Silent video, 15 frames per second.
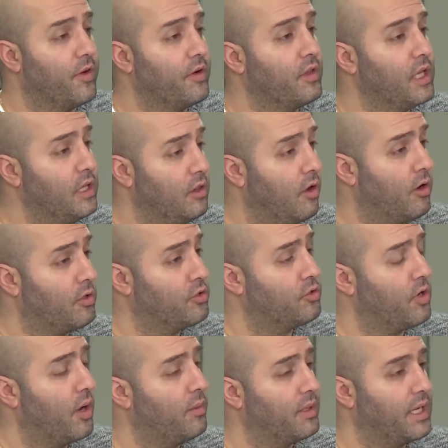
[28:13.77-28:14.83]
large
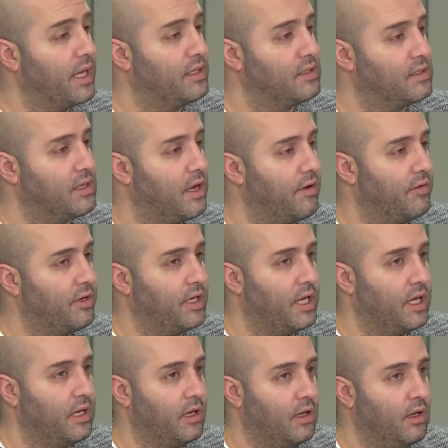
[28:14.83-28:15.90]
trauma cases I ever
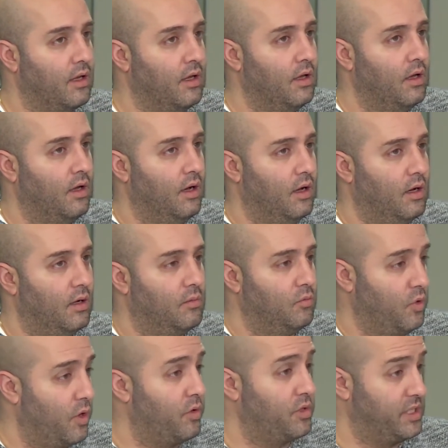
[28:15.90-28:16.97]
did,
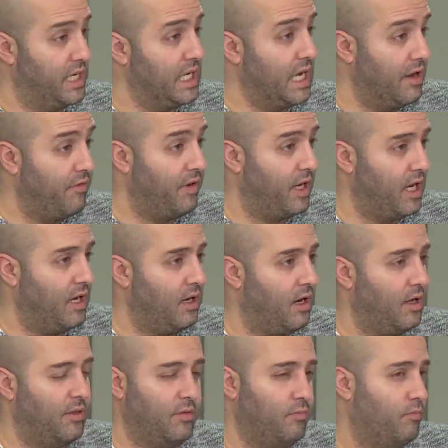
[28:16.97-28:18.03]
where it was significant.
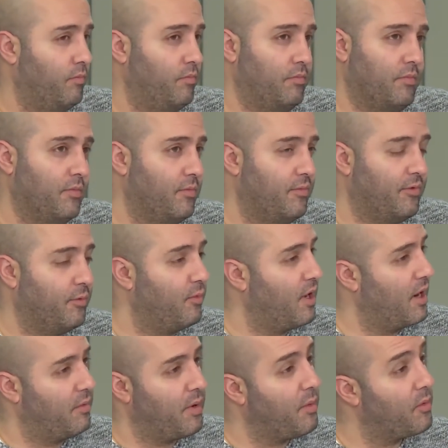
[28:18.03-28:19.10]
From what
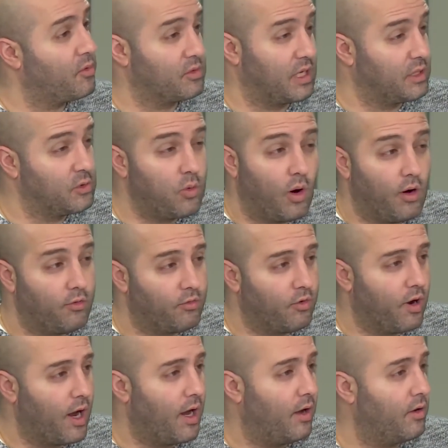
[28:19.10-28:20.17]
I remember, it was like 12
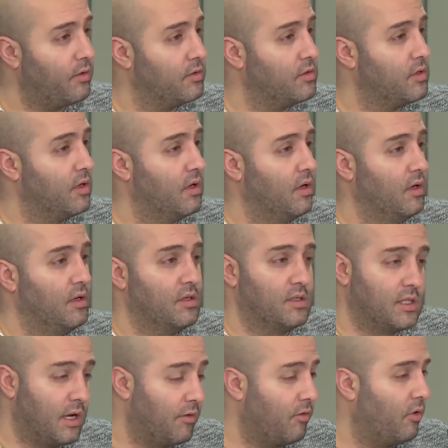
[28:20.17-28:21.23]
crowns,
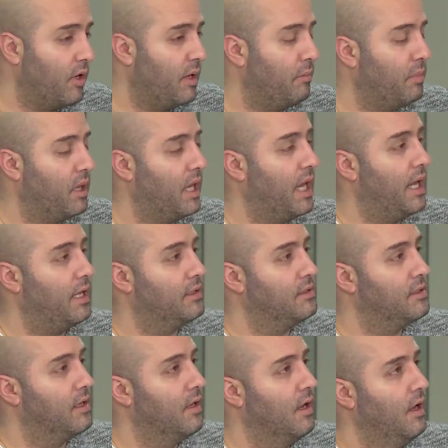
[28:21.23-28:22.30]
several
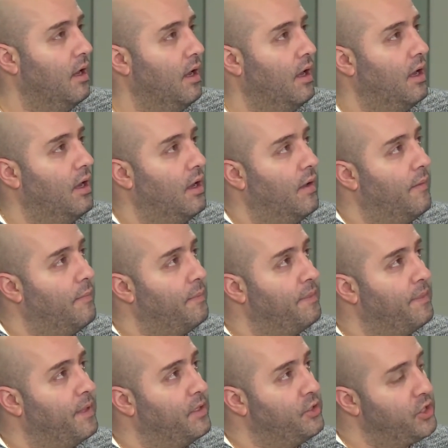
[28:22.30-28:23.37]
implants.
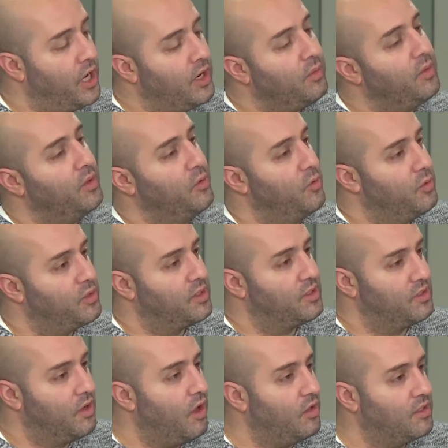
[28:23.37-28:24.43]
The gentleman who was
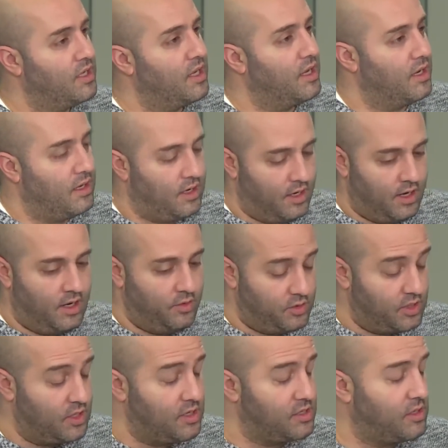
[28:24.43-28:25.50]
assaulted, it
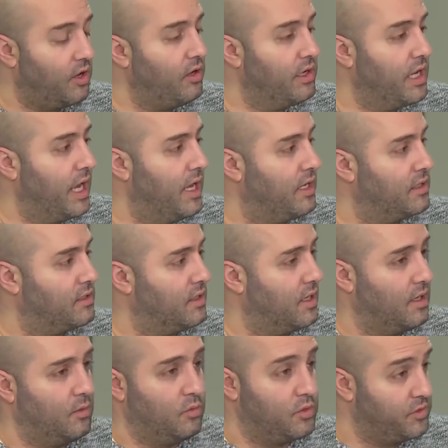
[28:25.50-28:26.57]
was an assault case,
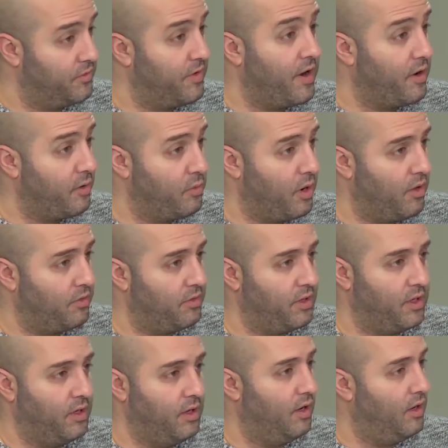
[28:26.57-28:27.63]
was very
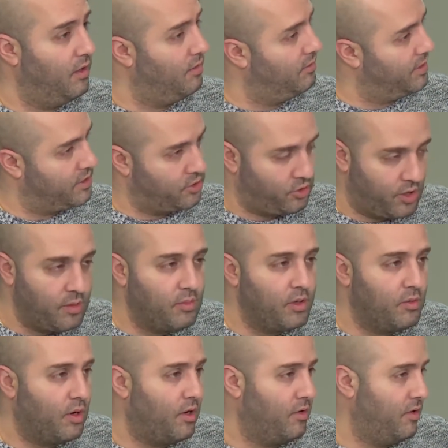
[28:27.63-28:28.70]
wealthy, extremely
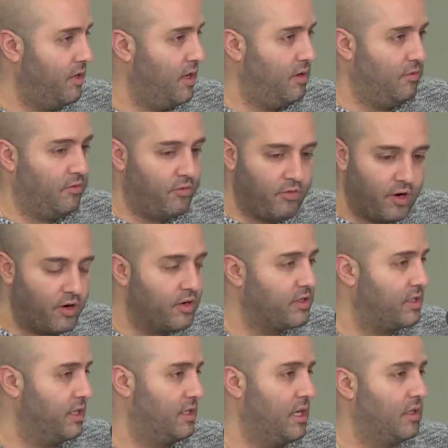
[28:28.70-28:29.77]
wealthy, very
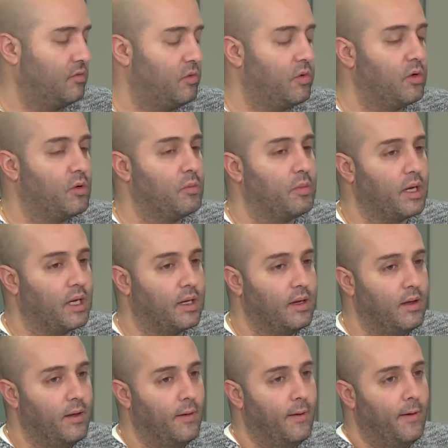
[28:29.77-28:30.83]
successful human being.
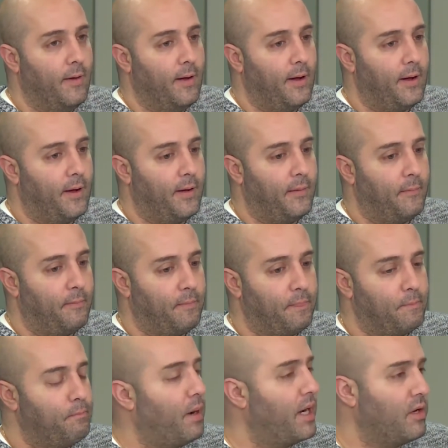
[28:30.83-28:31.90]

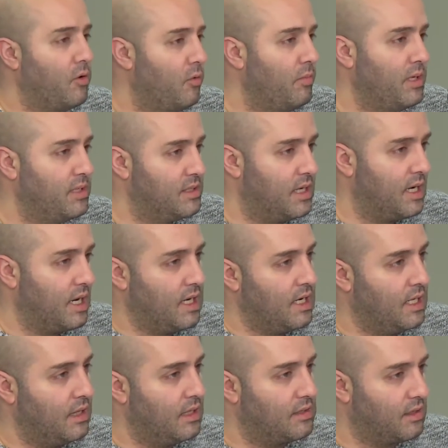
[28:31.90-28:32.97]
By no means did he
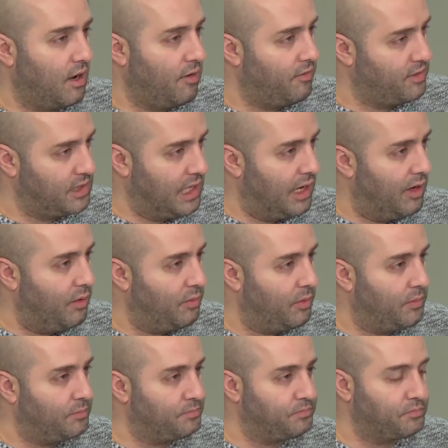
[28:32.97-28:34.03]
need this office to help
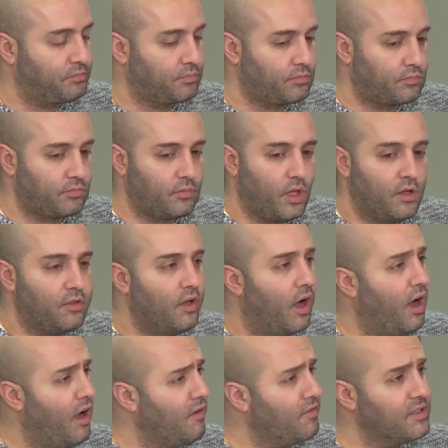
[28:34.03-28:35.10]
him. The
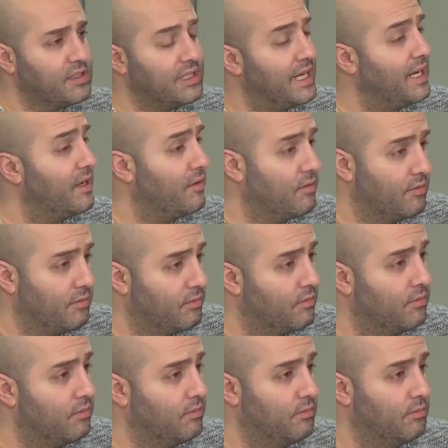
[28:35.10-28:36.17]
office did it
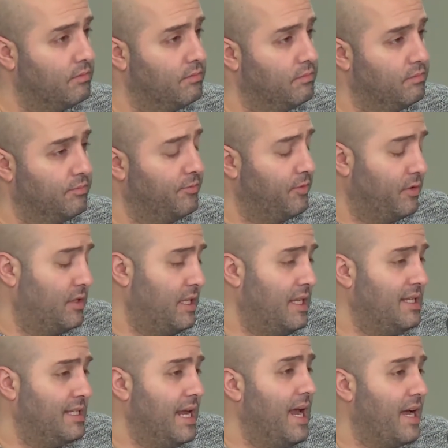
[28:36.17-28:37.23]
to
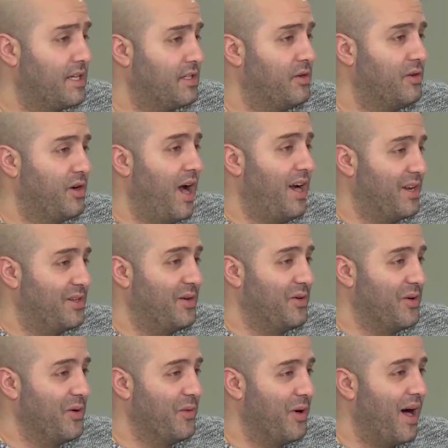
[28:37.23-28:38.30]
this day. I still kind of don't
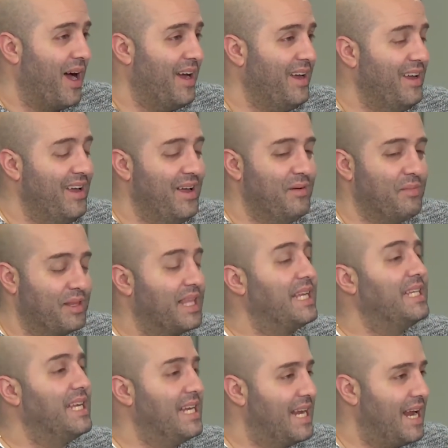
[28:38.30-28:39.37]
know why, but they did it anyway.